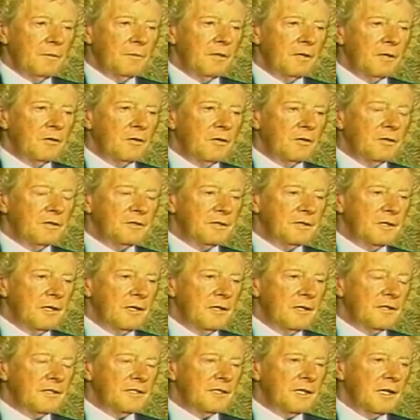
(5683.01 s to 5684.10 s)
because
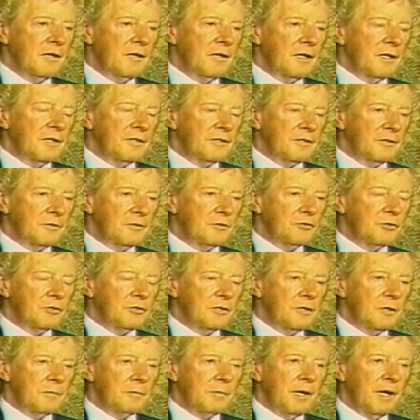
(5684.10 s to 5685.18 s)
saline
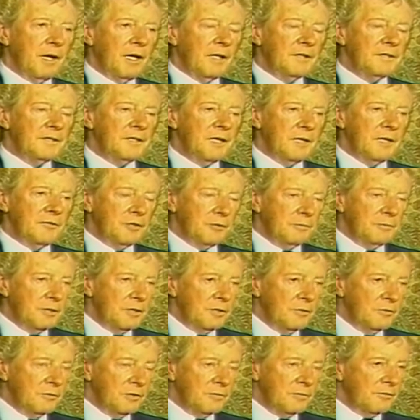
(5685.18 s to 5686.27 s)
solution and pads have to be
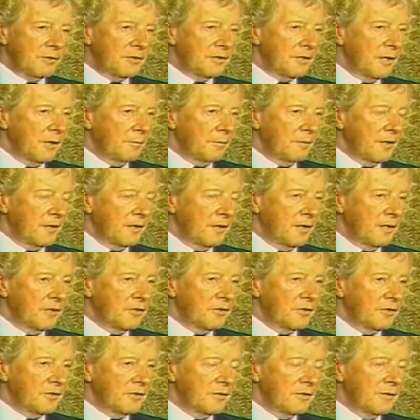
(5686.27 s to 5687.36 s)
used for its
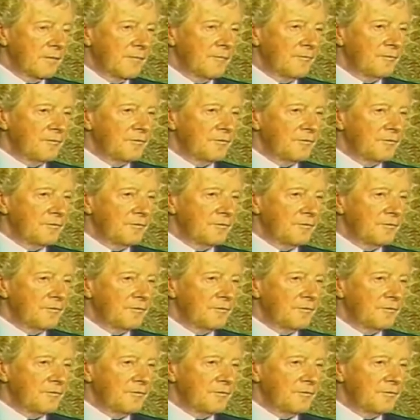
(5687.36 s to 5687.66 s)
application.